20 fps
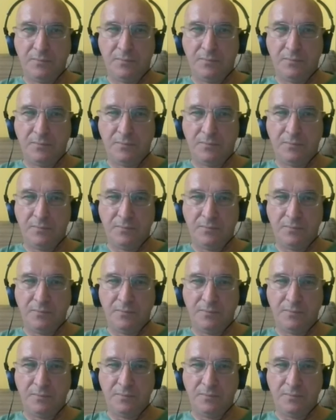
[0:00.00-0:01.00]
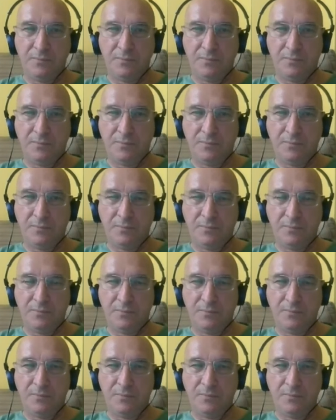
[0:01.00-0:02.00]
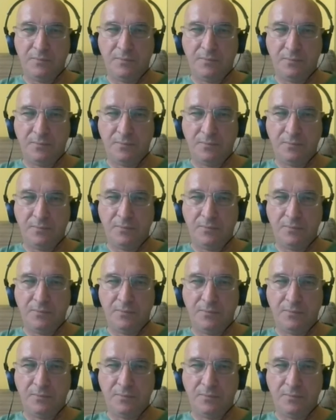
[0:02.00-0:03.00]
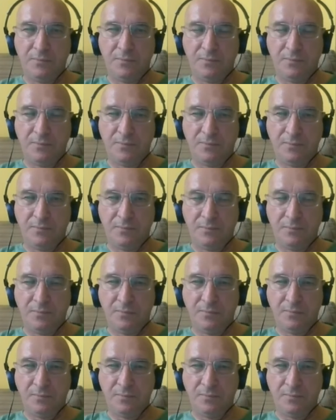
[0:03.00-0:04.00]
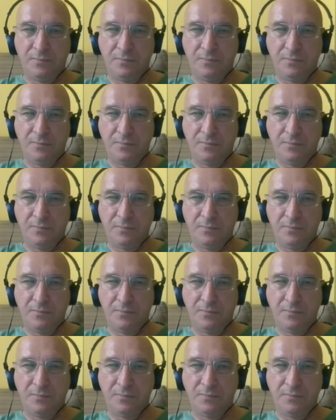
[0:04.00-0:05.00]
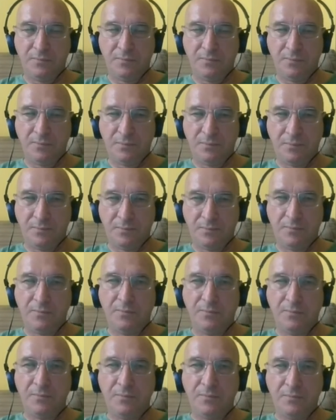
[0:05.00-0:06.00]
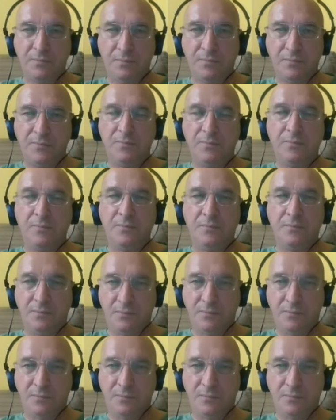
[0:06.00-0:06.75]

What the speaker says: No words are spoken by the person on screen.